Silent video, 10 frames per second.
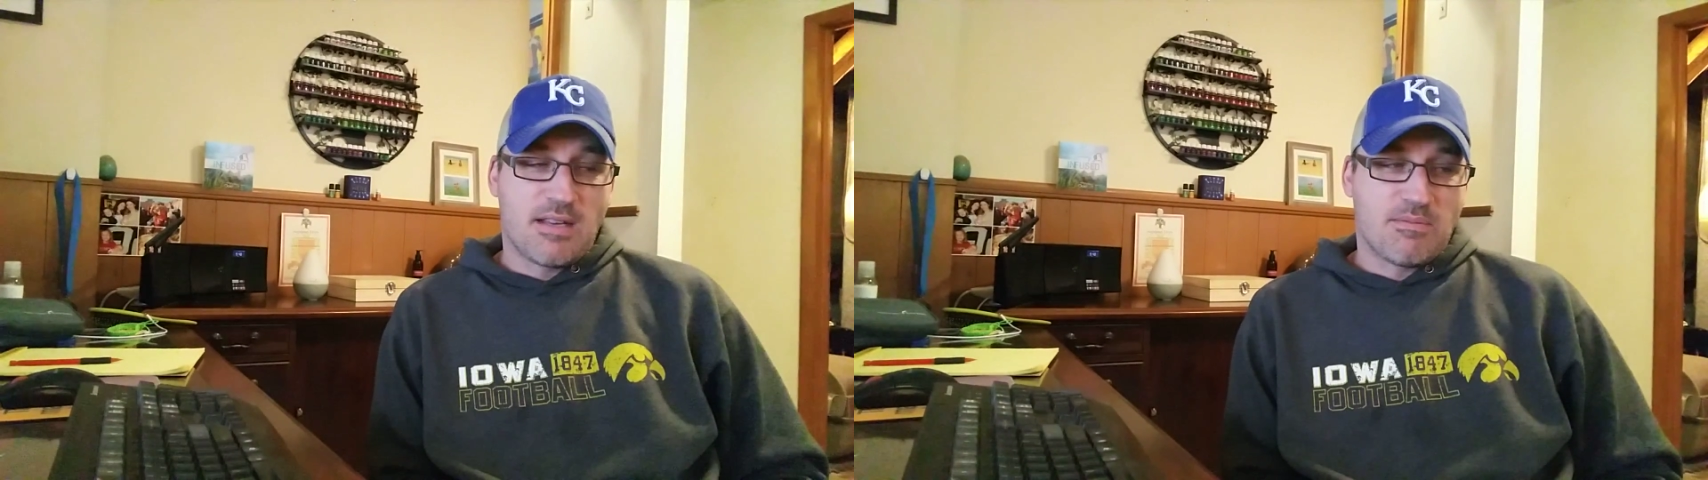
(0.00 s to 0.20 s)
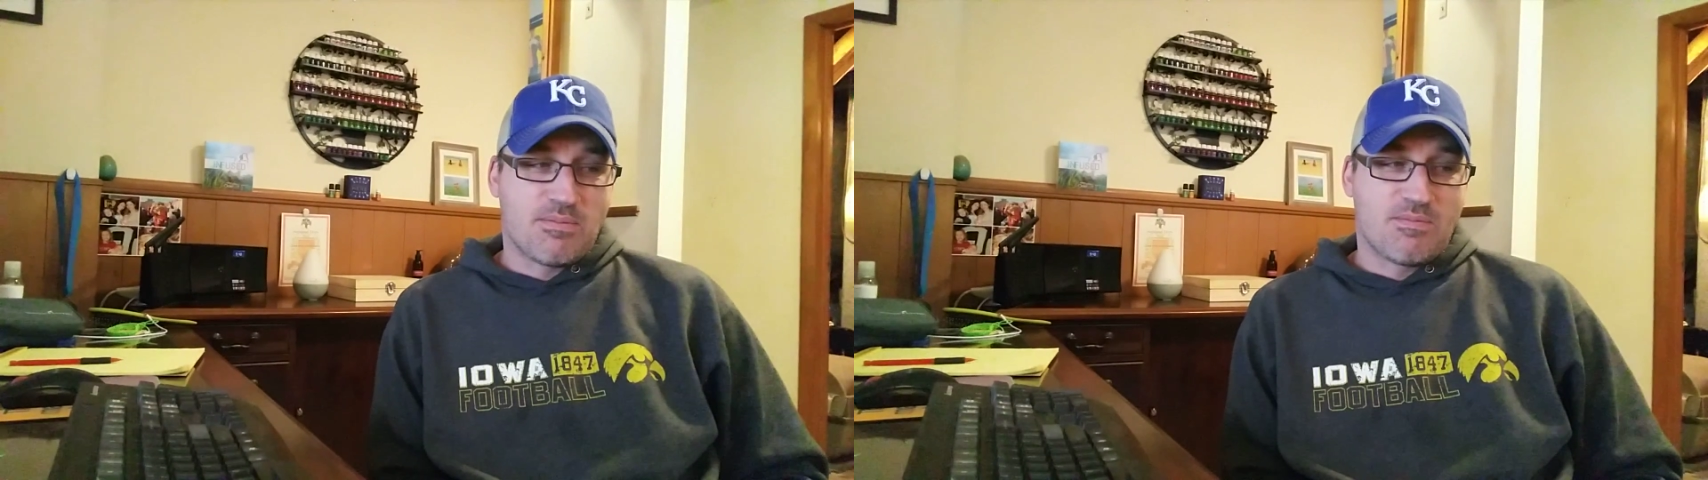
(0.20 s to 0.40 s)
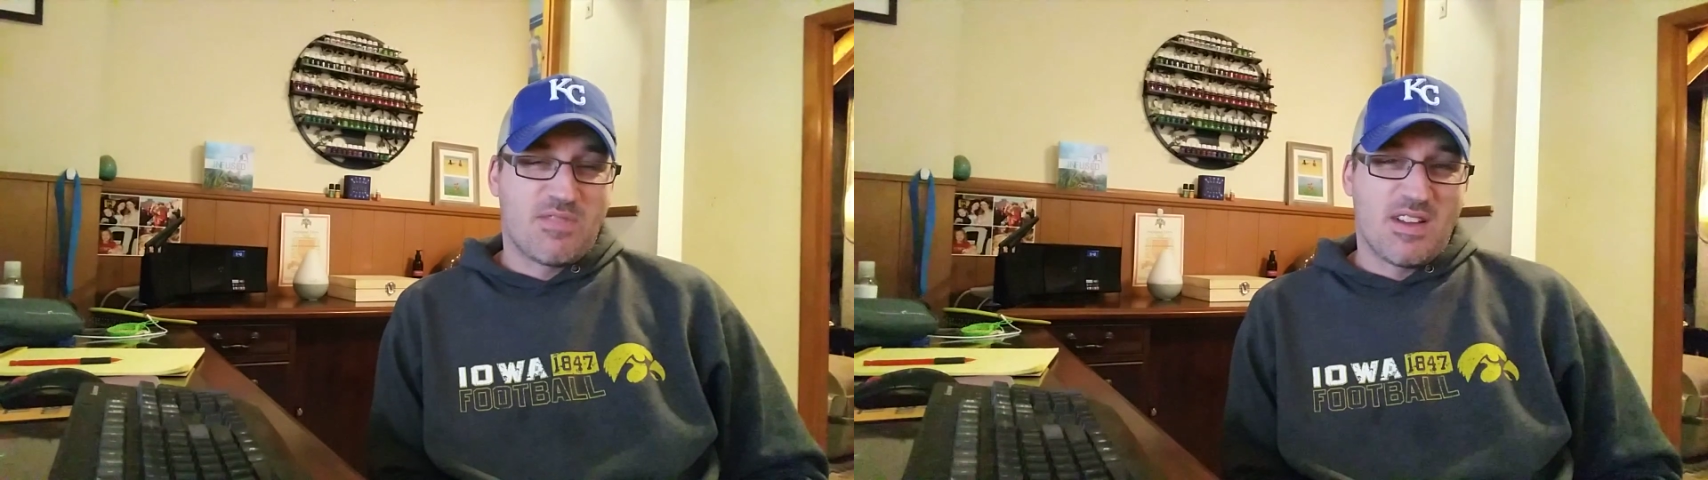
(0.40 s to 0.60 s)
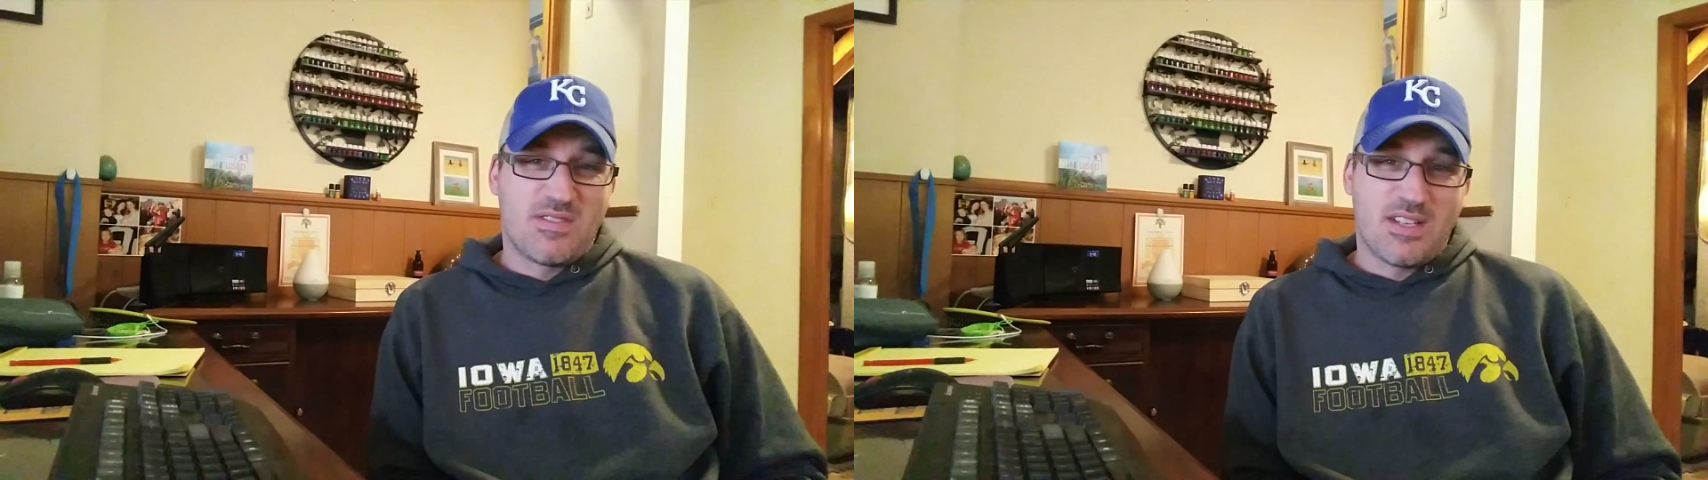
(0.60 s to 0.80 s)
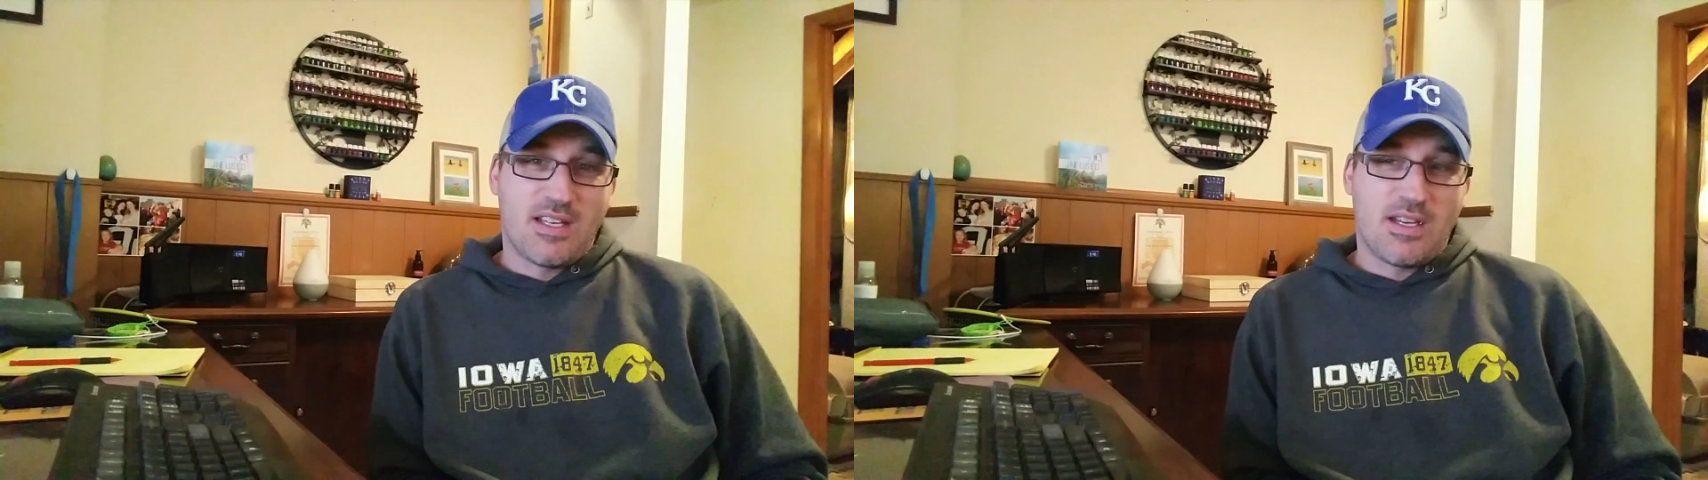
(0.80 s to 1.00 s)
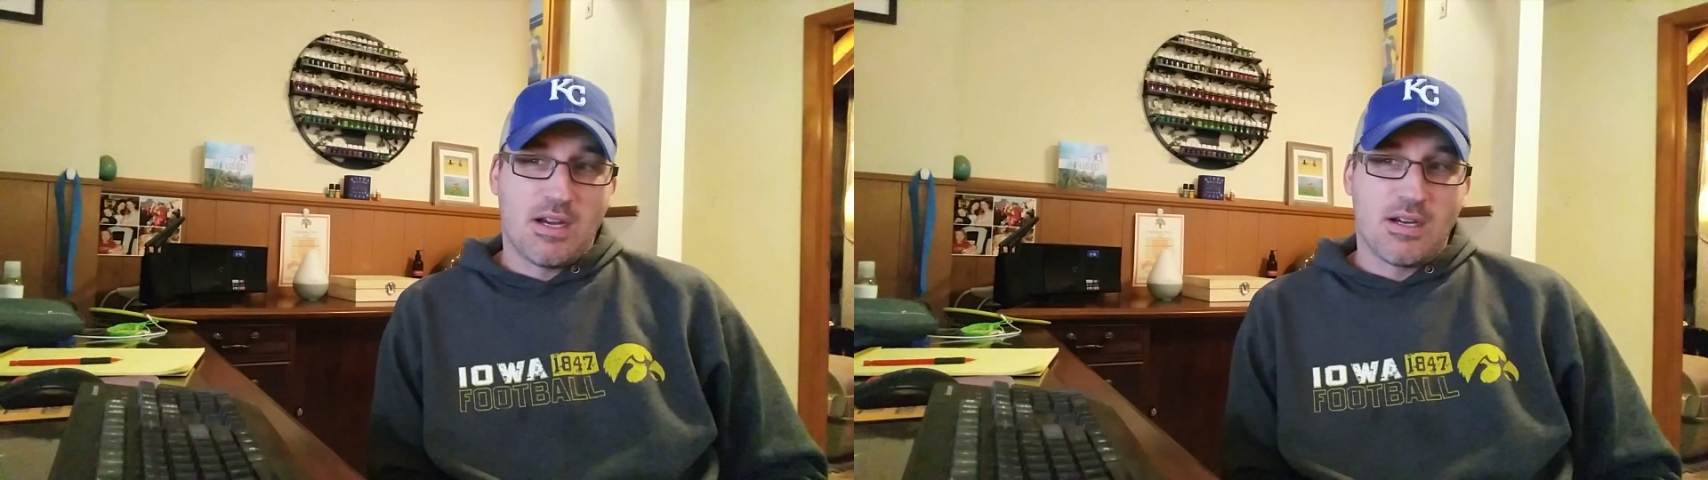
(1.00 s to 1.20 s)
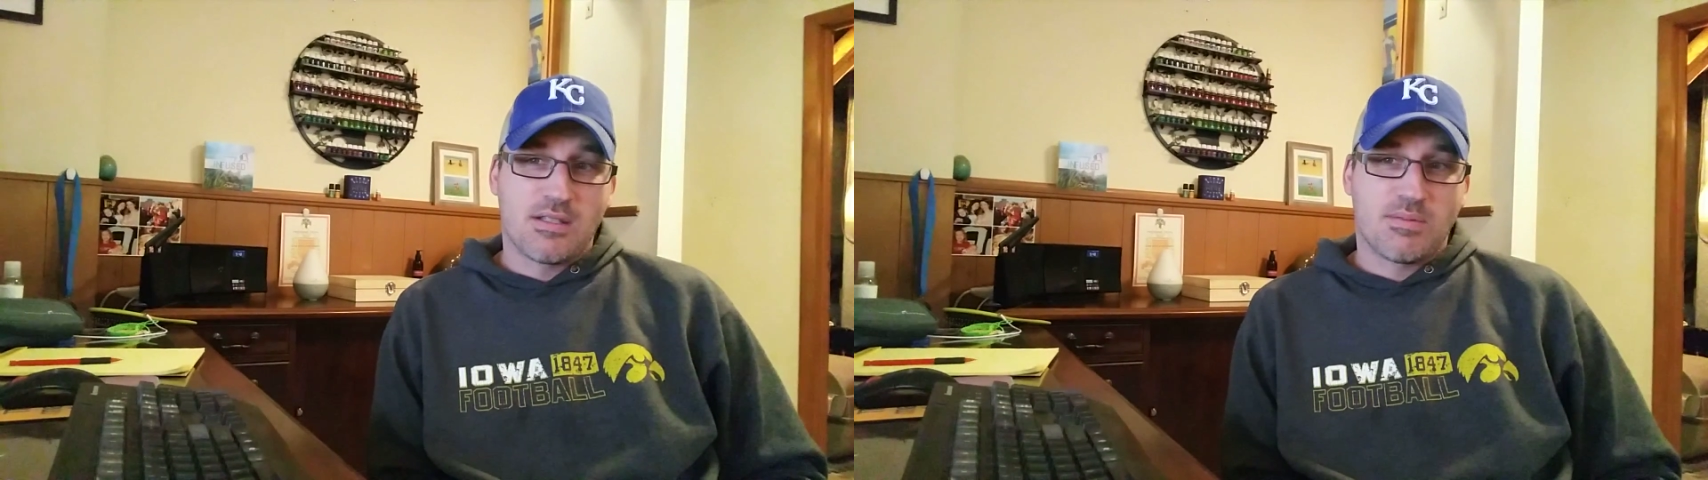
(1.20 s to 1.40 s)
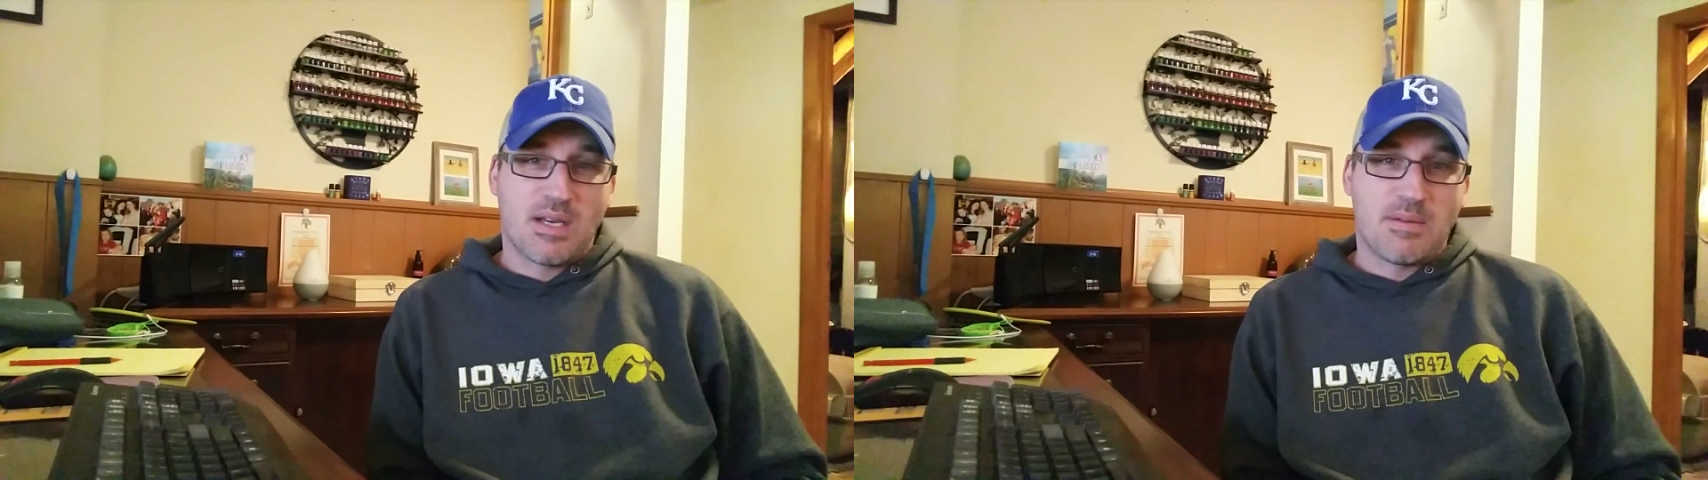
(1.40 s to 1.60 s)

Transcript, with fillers: in 15 years,